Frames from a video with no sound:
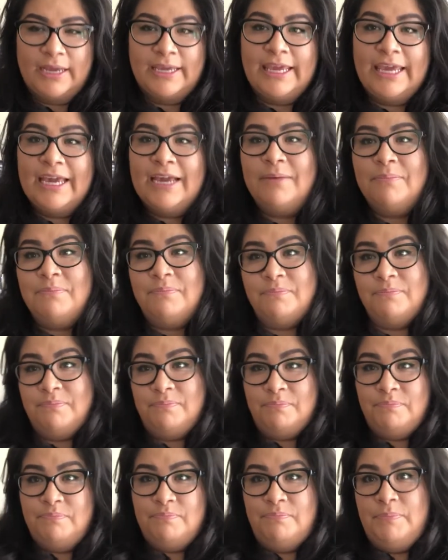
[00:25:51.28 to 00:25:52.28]
I can't
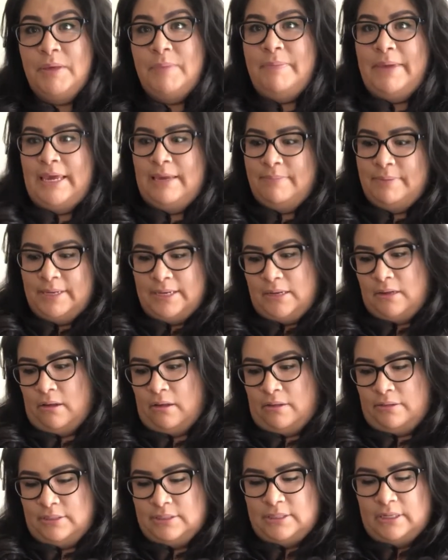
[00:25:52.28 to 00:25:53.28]
be babied
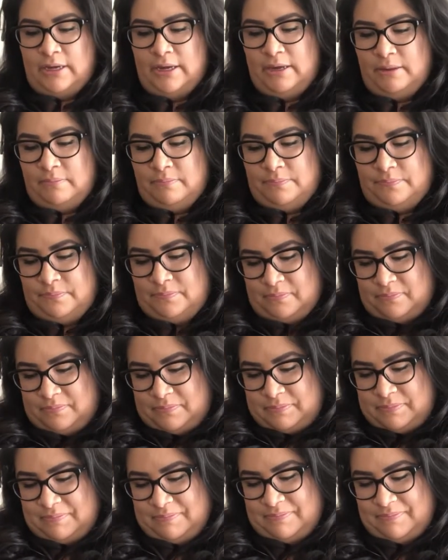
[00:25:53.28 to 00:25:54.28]
all the time.
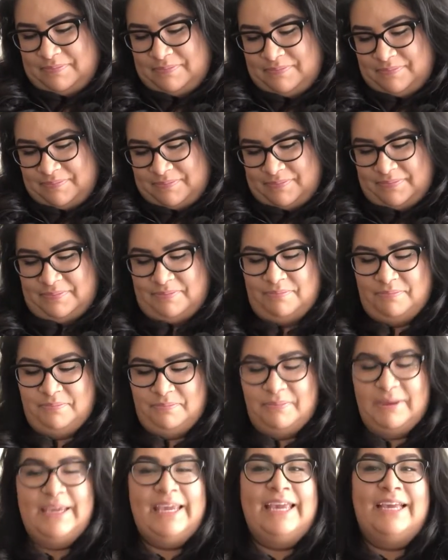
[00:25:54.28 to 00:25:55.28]

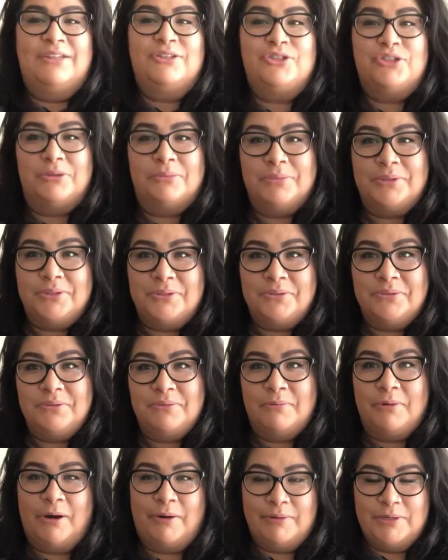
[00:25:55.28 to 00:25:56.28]
My cancer moon,
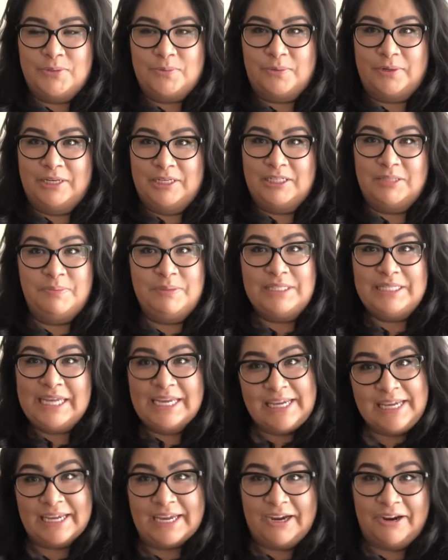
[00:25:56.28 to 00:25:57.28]
always wanting to be
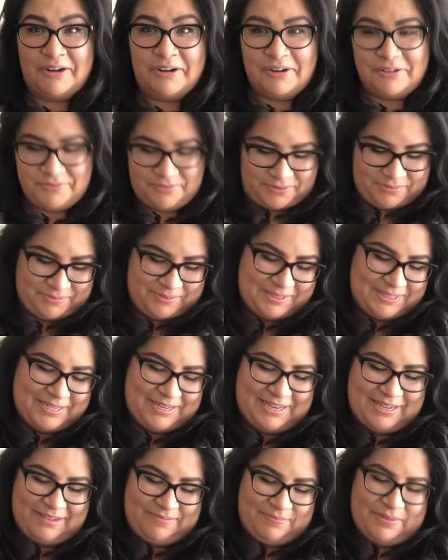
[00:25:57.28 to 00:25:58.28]
taken care of. No, I'm just
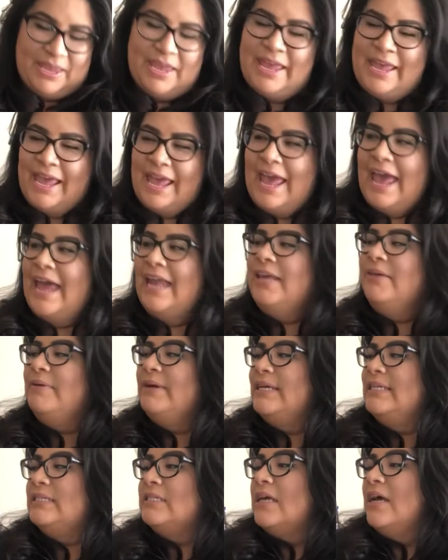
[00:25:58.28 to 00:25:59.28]
kidding.
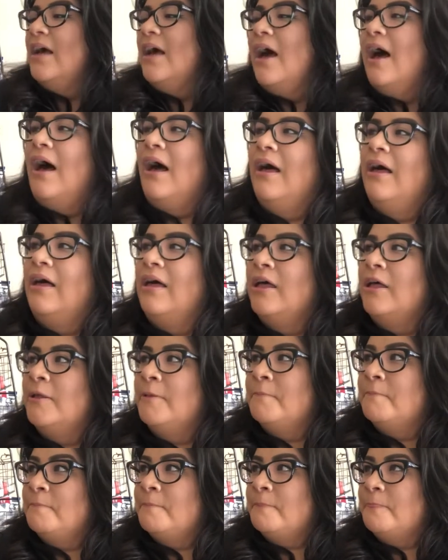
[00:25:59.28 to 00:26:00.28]
Anyways,
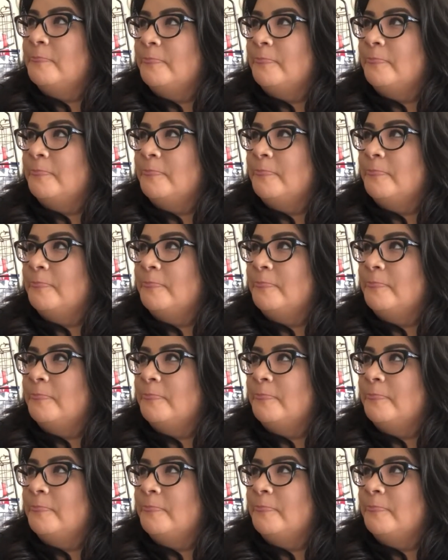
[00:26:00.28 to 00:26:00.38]
um,